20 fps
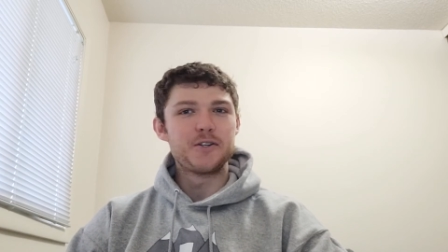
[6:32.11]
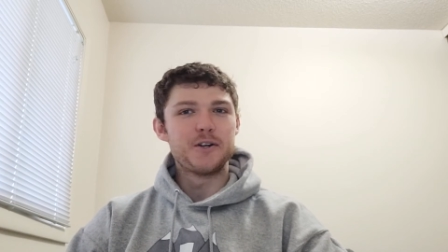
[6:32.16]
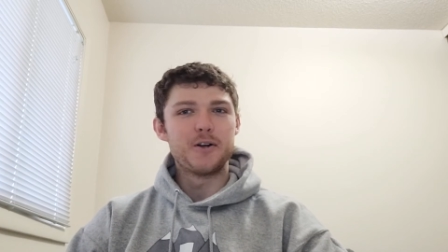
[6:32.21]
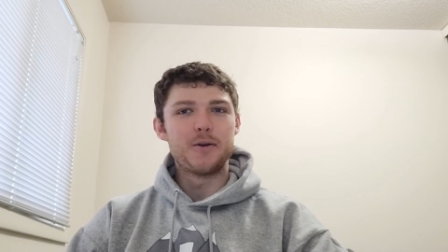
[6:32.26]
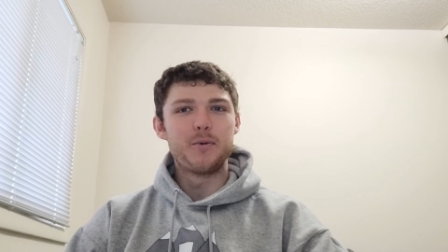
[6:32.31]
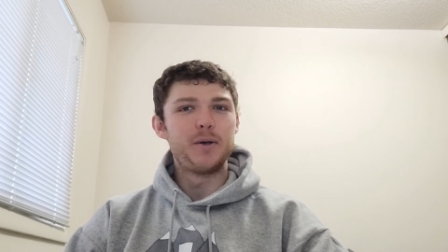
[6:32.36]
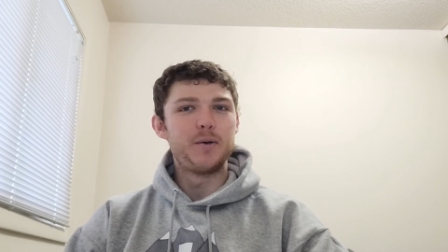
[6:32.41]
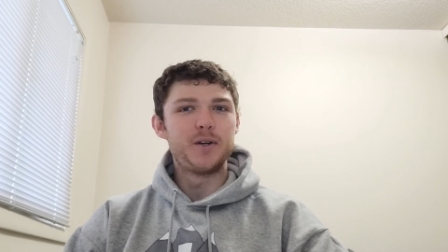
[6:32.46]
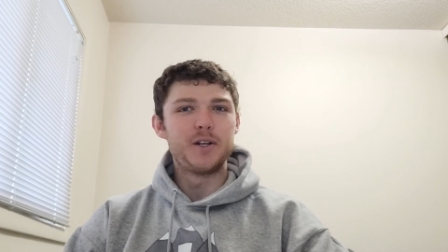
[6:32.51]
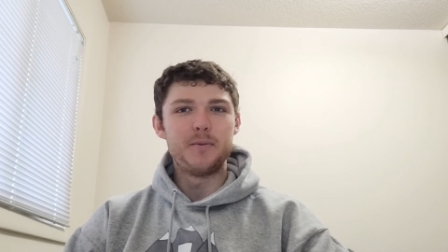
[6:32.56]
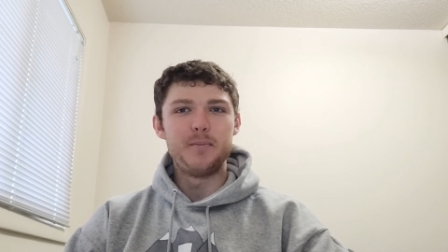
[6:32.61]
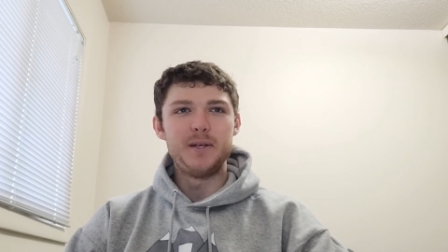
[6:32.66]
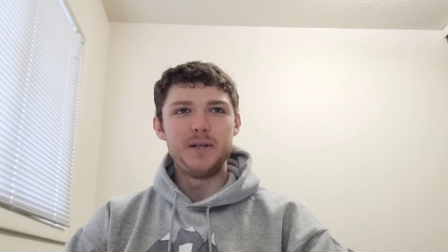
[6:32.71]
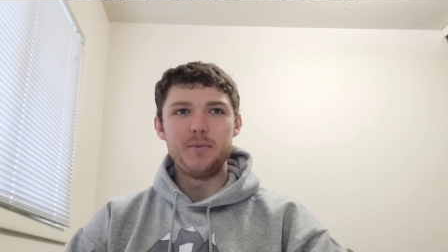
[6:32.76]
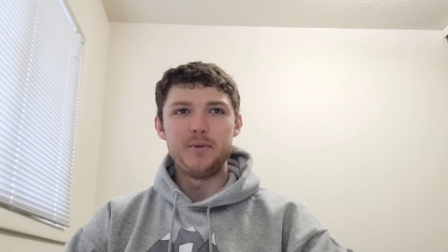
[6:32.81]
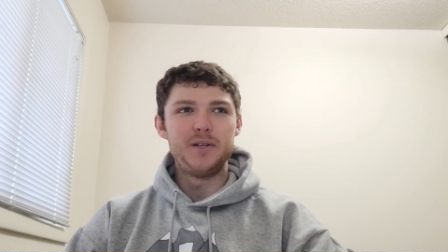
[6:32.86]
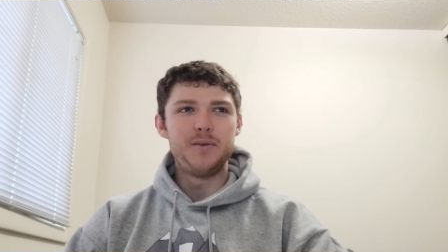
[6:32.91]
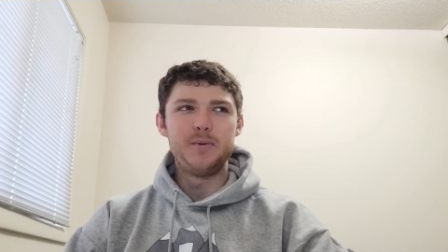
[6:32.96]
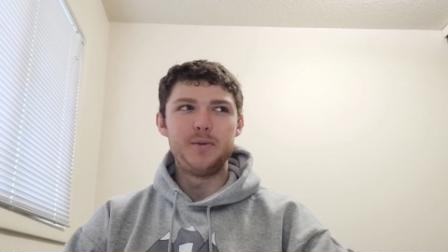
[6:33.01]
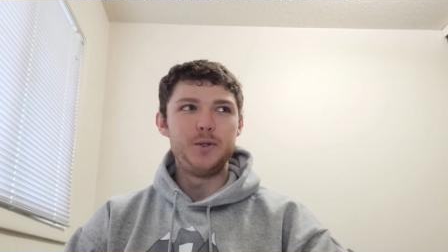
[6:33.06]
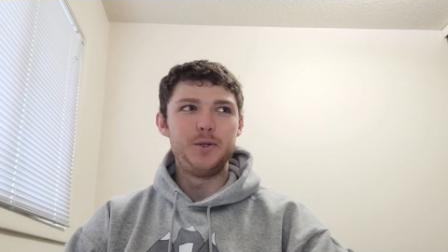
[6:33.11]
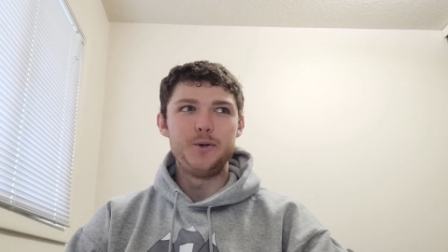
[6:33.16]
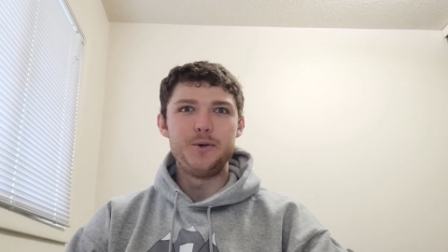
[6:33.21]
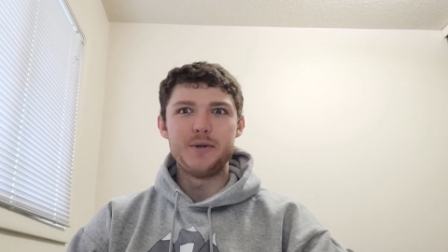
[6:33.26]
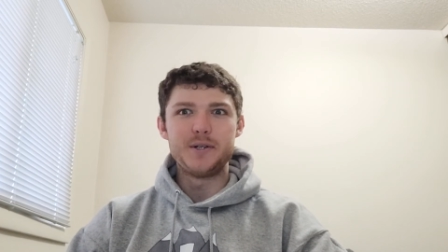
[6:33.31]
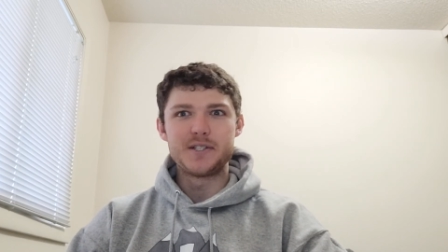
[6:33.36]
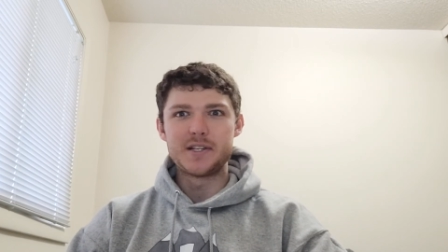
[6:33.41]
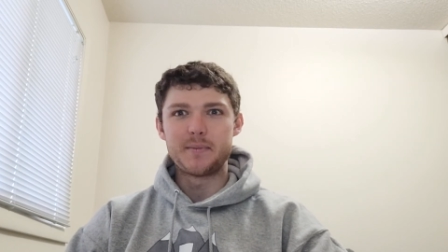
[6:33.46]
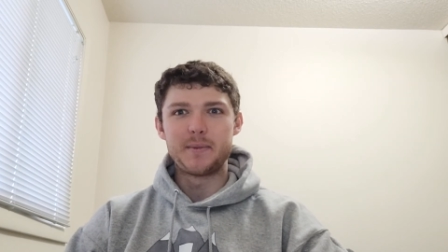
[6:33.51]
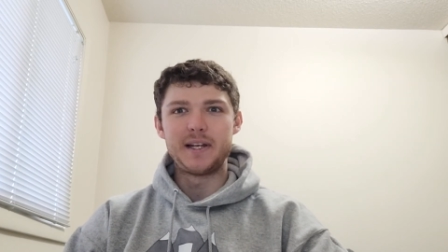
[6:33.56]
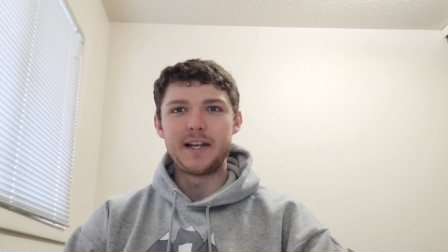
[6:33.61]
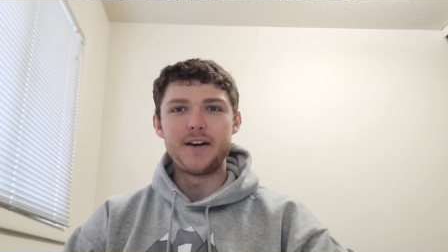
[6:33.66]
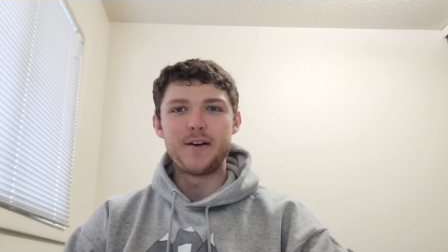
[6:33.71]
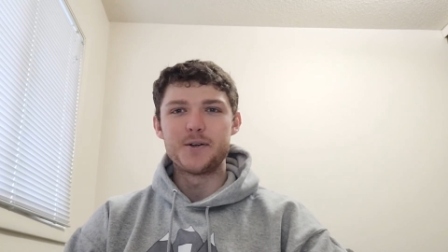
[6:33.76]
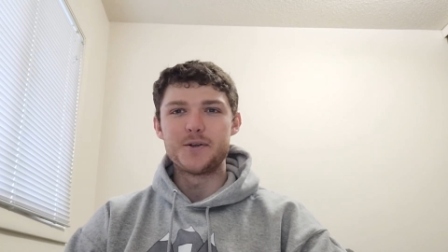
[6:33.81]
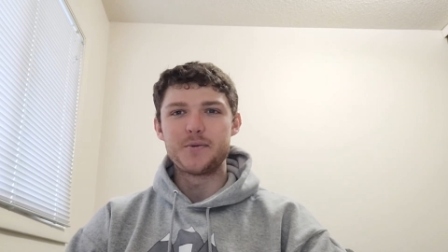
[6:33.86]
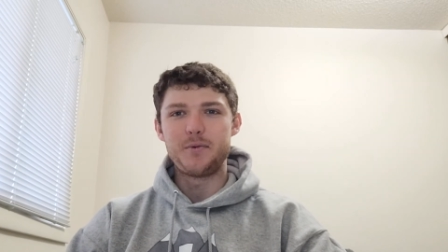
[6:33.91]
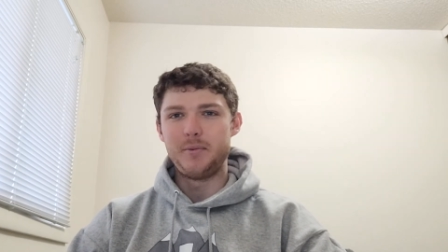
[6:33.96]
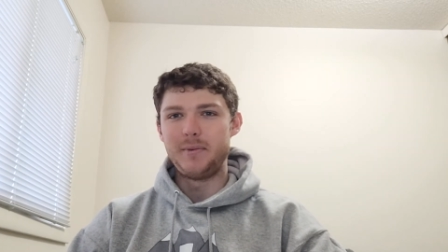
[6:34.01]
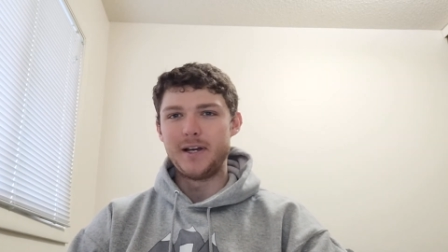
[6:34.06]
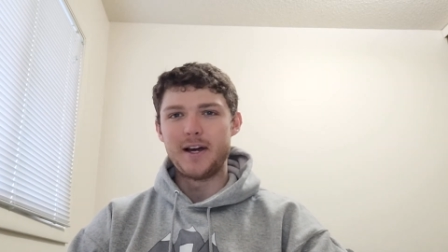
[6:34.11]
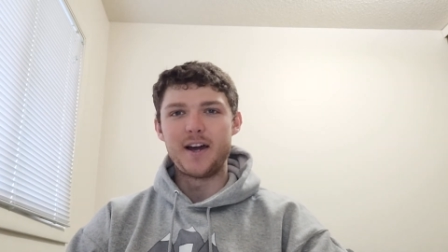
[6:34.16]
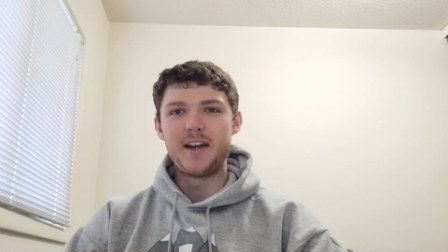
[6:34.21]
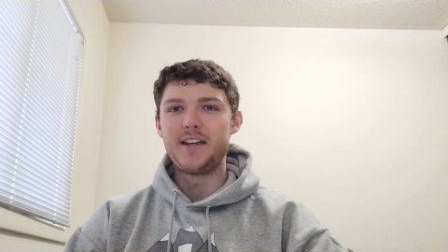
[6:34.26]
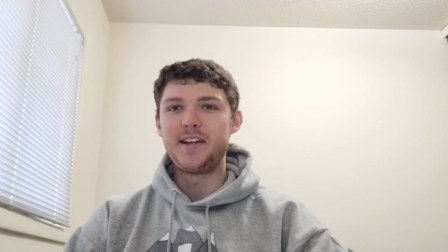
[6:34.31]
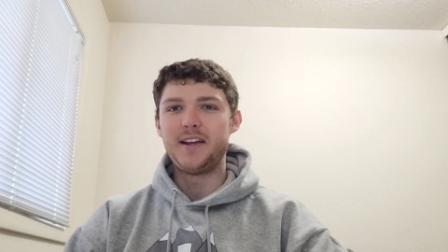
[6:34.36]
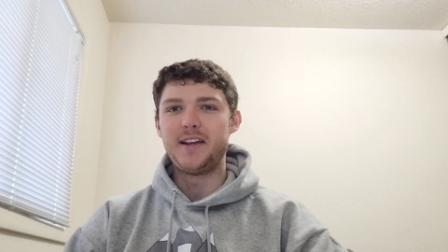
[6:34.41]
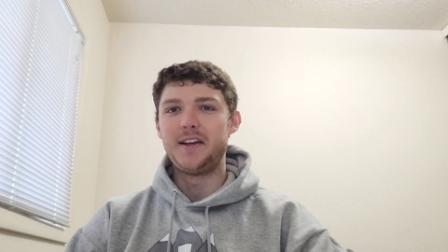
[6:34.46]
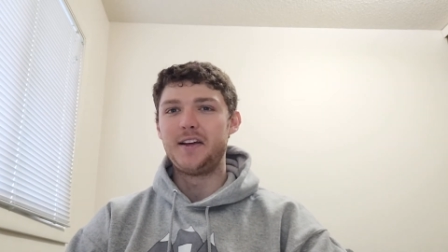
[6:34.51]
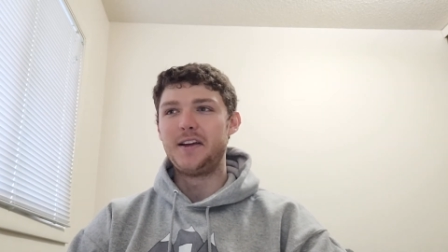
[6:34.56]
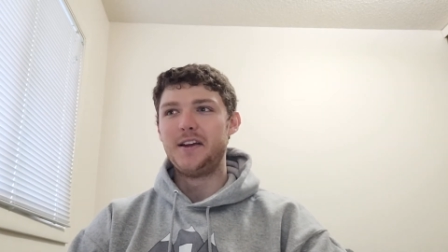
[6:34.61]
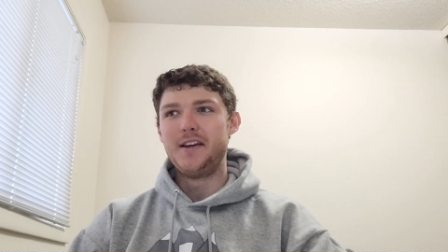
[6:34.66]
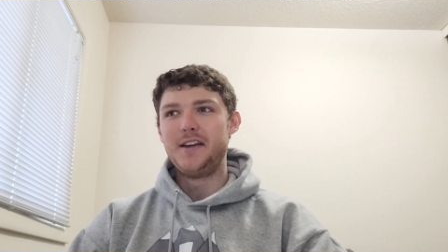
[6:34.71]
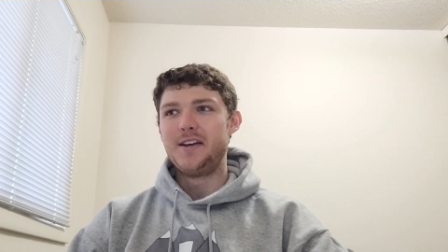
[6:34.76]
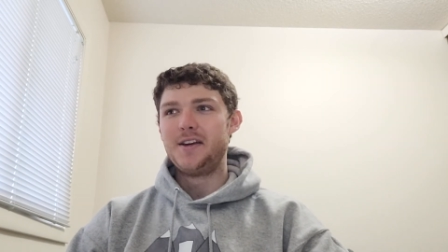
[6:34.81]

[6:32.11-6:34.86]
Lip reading: We'd be doing something else. We'd be hiking